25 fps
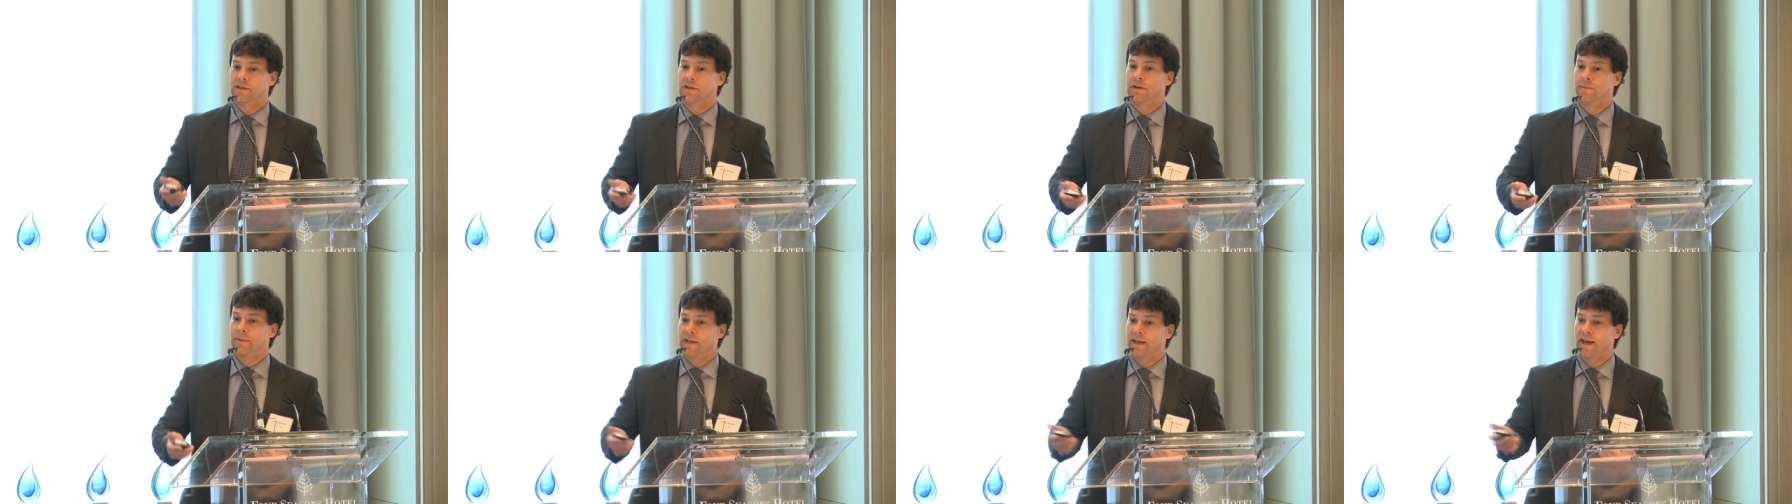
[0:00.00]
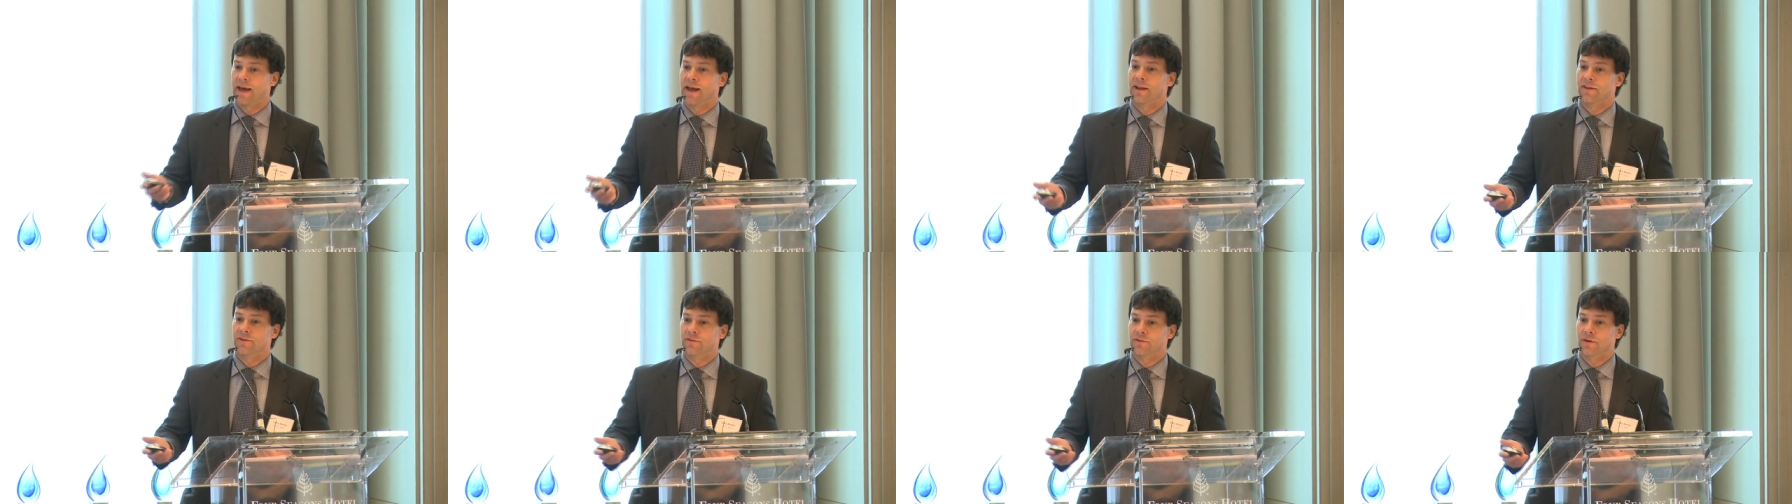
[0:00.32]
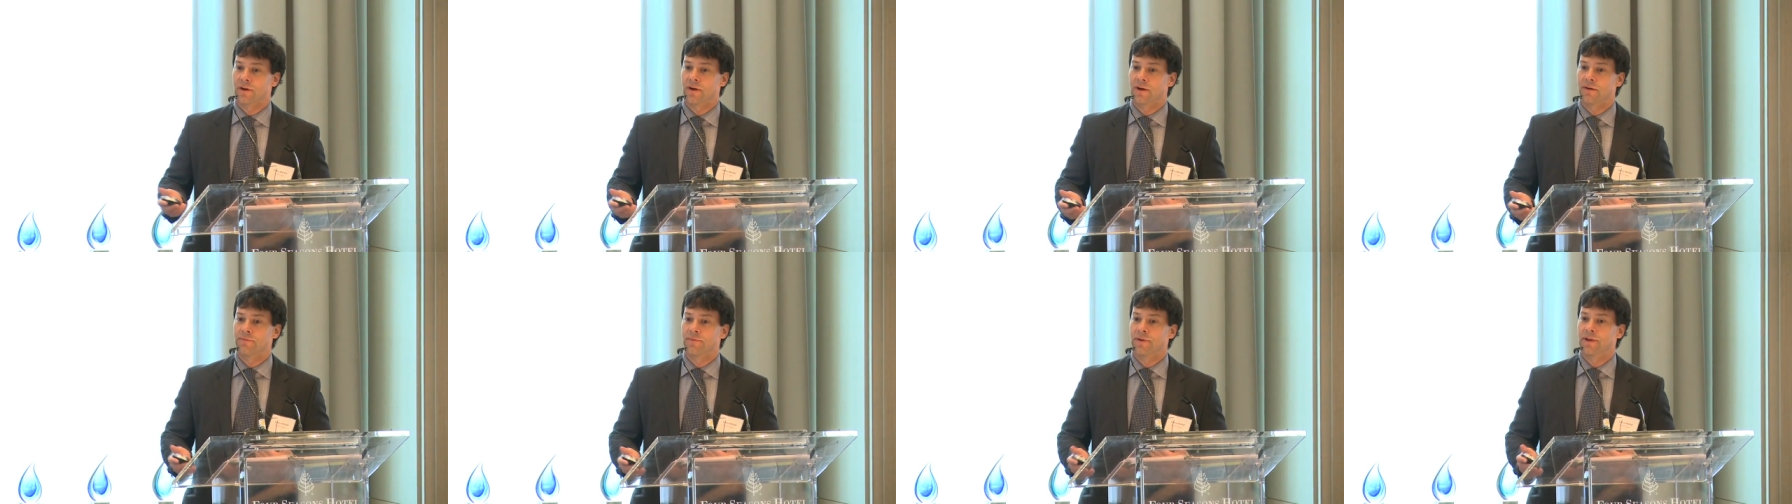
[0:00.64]
going to be
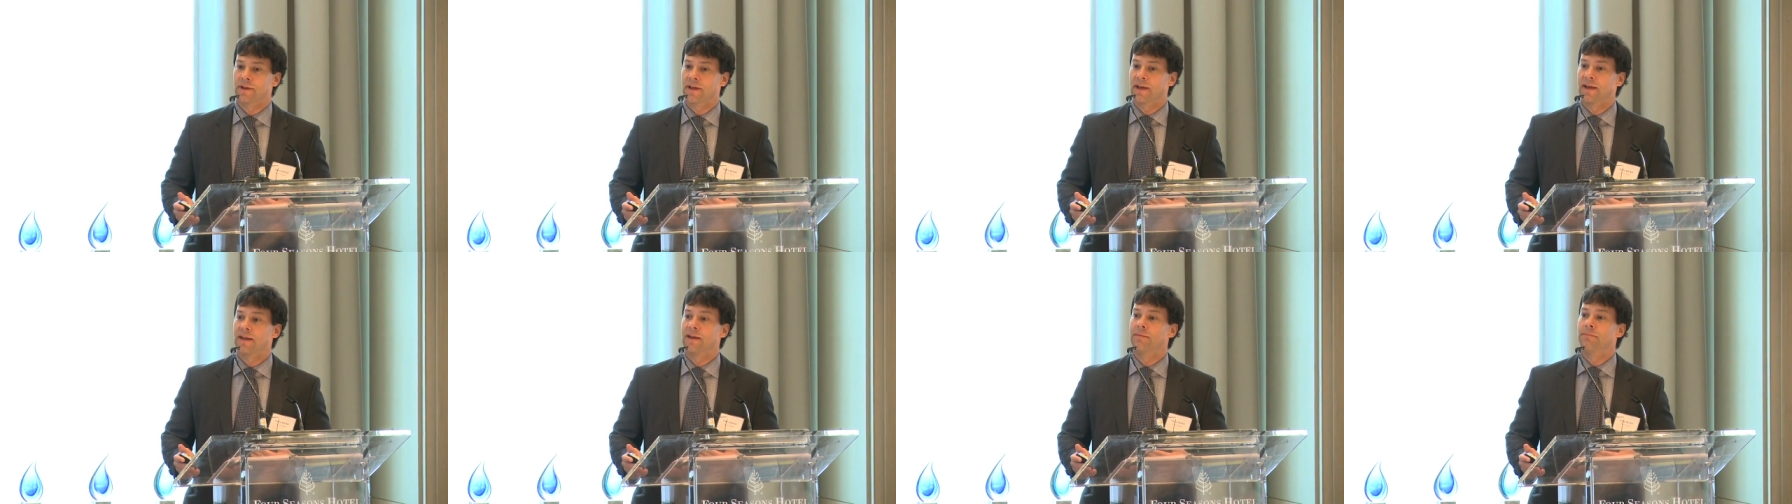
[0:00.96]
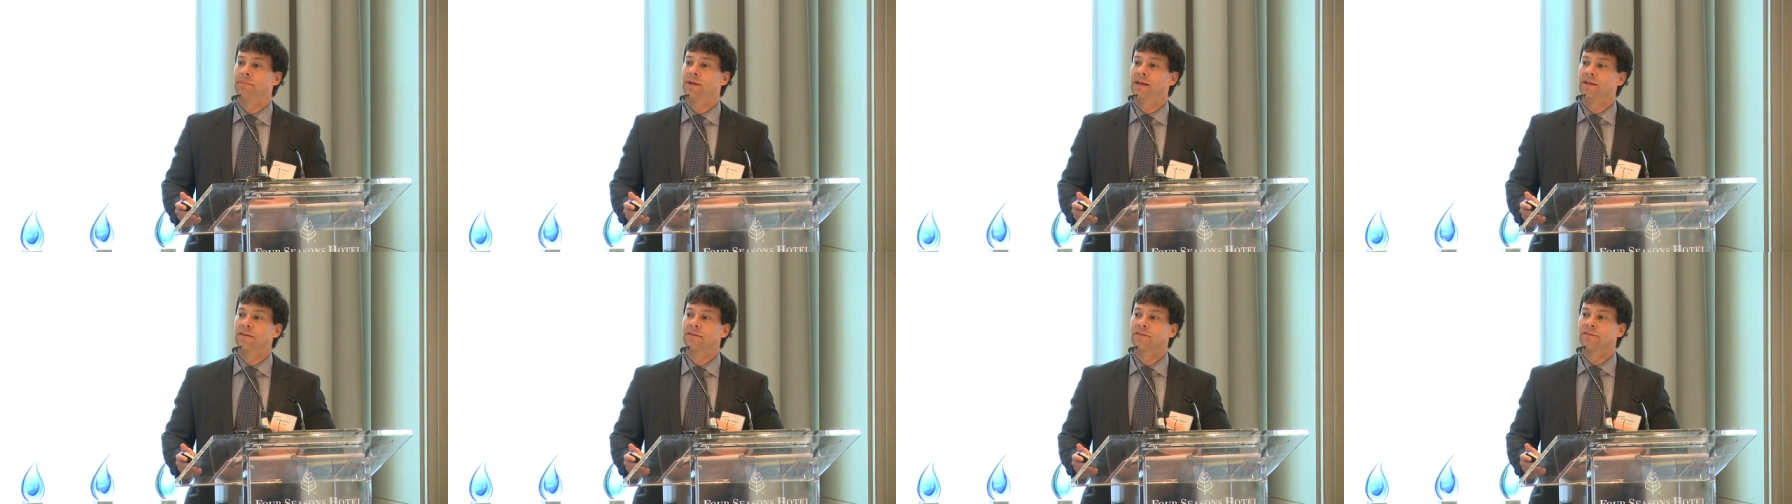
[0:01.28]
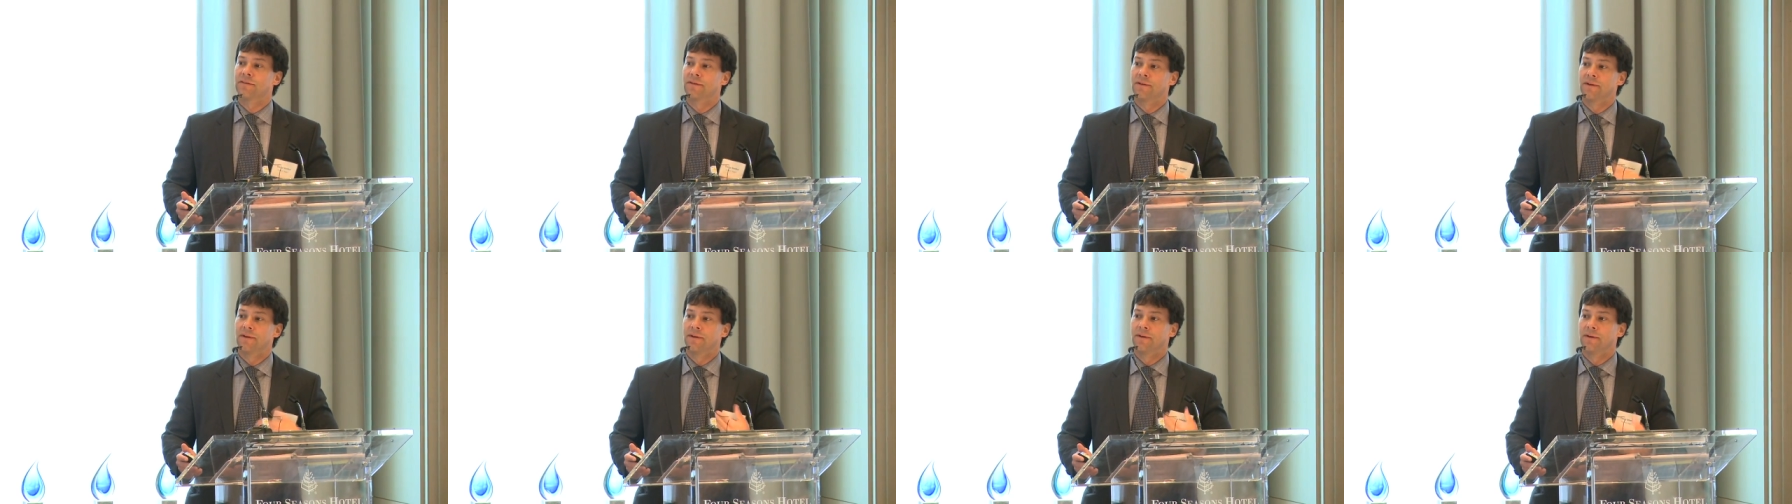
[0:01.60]
catastrophic, and it
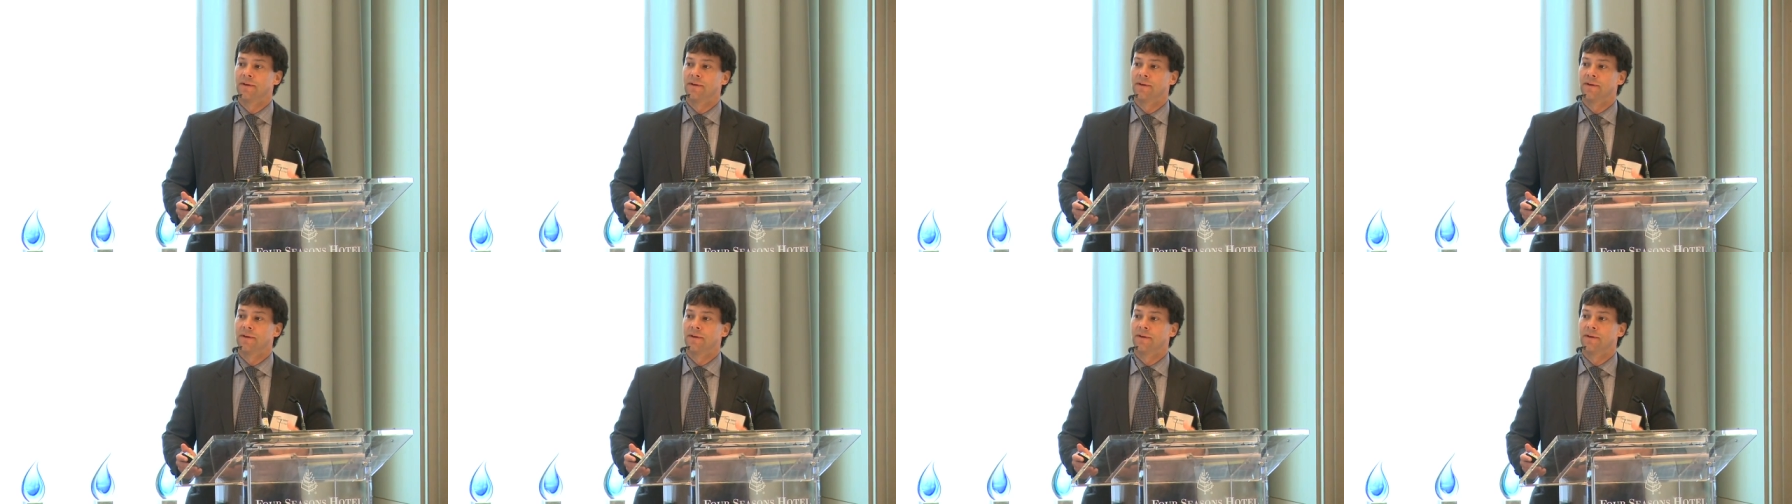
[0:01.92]
means